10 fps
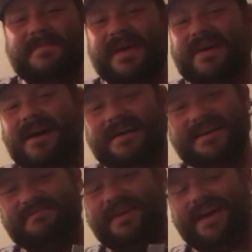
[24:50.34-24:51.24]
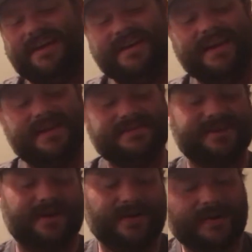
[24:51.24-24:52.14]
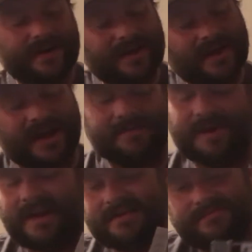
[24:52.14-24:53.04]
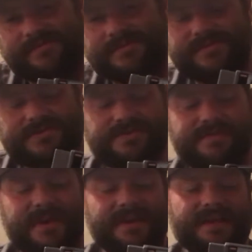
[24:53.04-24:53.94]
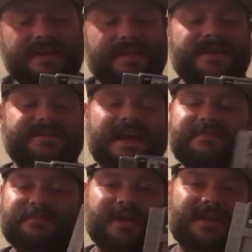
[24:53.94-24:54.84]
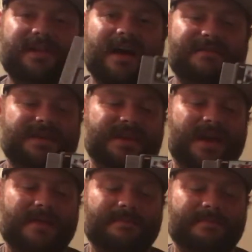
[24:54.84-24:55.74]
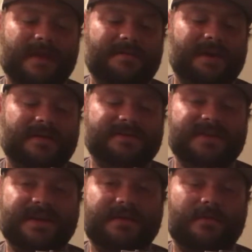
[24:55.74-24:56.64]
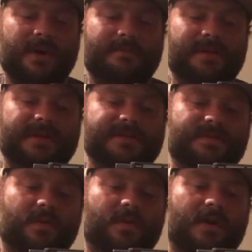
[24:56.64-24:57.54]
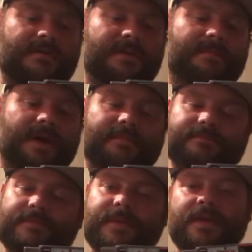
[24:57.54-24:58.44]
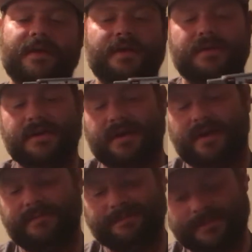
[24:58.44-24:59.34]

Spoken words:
big hockey fan, So I'm not too big into this. I haven't played a lot of it yet. Maybe I'll dig it when I play some more of it, but you know,